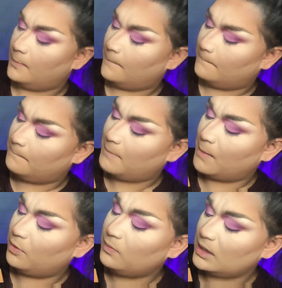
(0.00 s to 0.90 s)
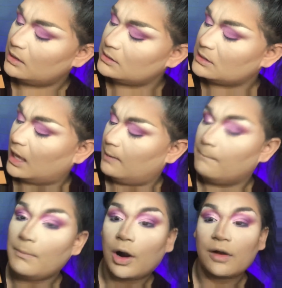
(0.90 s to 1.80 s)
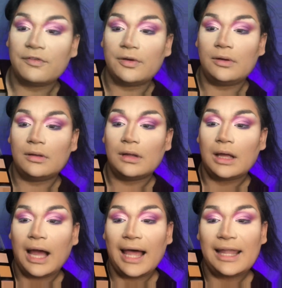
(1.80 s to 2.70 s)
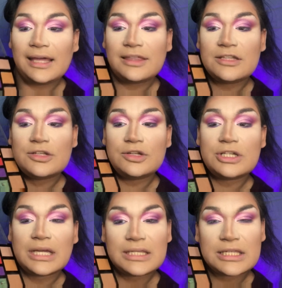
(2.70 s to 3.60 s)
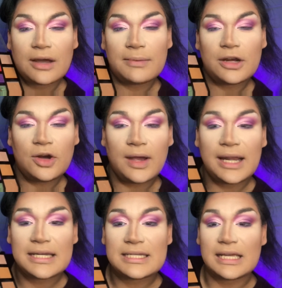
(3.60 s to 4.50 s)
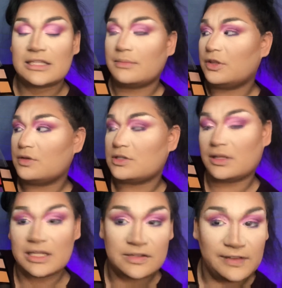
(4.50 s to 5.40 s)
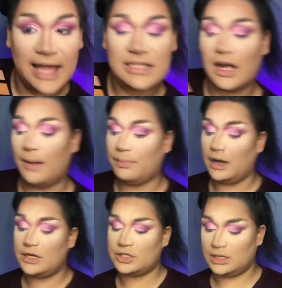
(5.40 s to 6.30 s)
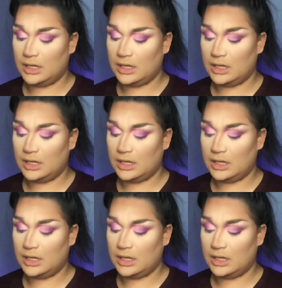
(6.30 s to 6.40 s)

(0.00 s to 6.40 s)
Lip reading: Memories and Marvel. I like these two shades here. I'm gonna go ahead and take some of those on this flat top brush.